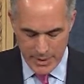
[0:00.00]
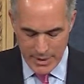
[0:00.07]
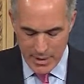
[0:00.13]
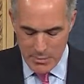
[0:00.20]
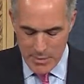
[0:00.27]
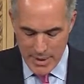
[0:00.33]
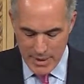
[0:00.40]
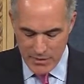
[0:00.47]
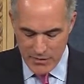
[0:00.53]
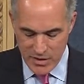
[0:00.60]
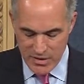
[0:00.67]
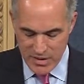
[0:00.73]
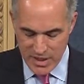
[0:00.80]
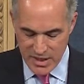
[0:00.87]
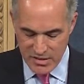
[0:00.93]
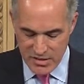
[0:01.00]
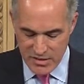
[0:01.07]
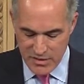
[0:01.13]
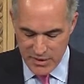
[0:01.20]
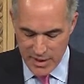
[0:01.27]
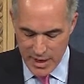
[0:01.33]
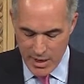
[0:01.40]
In many of these cases,
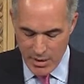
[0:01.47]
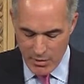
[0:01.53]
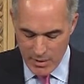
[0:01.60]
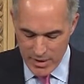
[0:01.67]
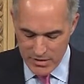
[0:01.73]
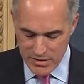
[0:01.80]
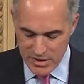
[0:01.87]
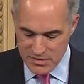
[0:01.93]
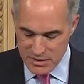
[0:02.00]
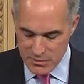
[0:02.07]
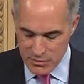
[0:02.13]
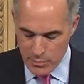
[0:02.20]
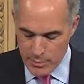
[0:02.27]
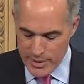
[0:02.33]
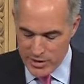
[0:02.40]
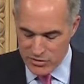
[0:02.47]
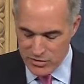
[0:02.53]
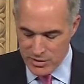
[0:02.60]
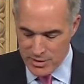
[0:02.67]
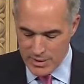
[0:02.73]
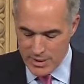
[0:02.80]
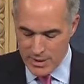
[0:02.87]
the IRS has
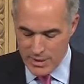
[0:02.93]
information